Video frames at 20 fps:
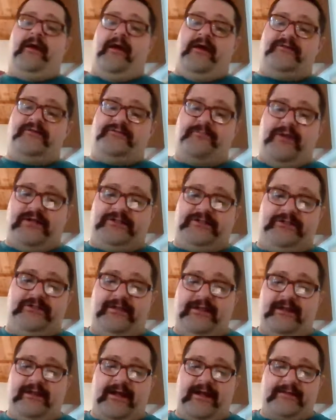
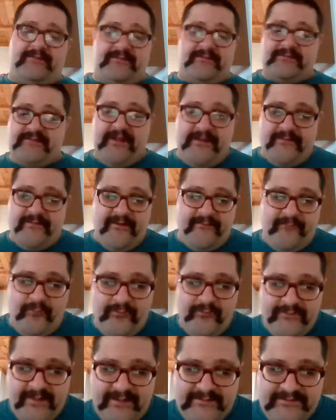Especially at the state level
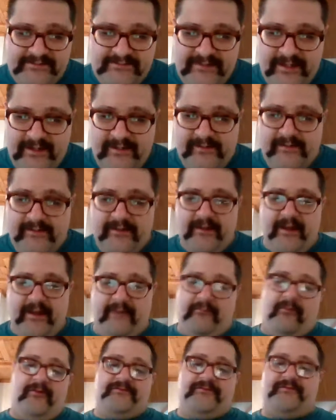in that state,
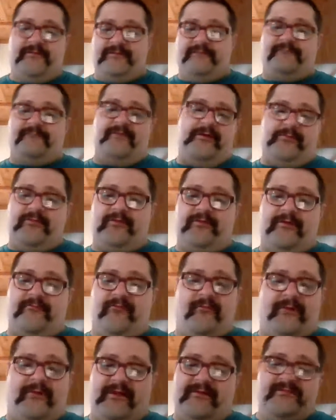and also at the federal
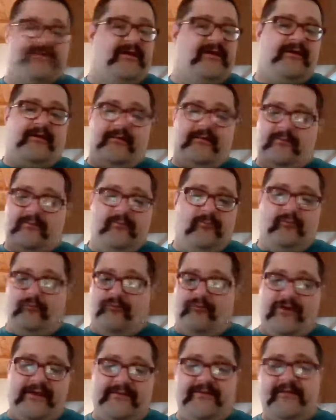level, because they
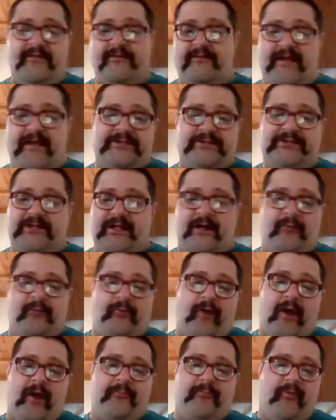rigged the election on
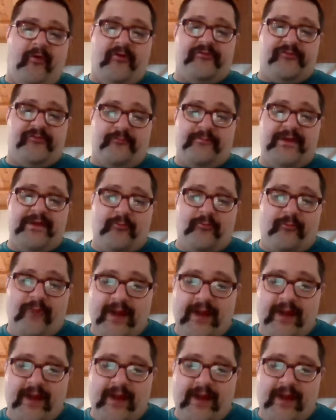Ron Paul so Mitt